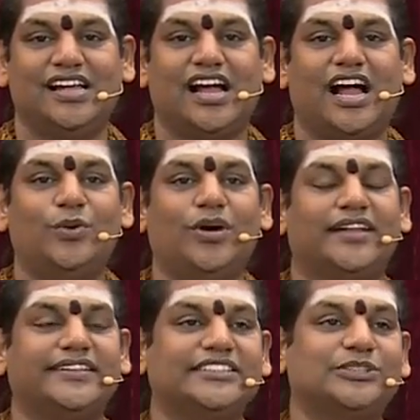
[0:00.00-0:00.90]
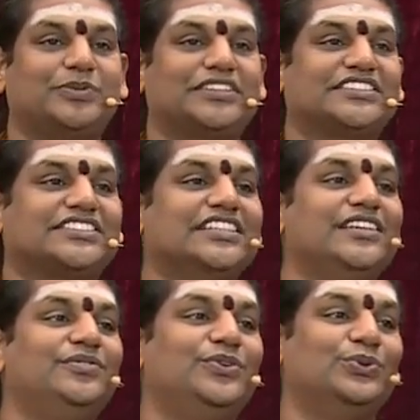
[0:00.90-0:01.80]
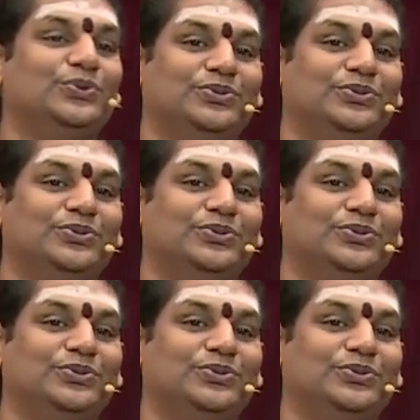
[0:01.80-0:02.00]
How others perceive you.